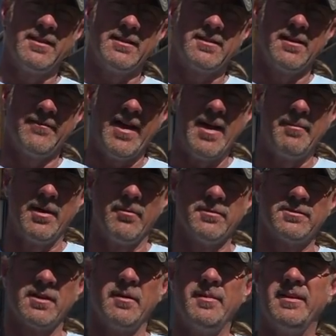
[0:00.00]
that the van build
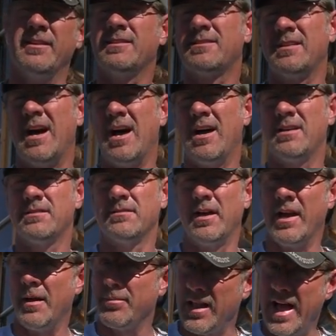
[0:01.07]
was going to be this size,
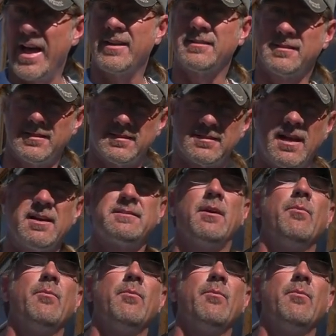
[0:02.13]
and I'm glad it's this size.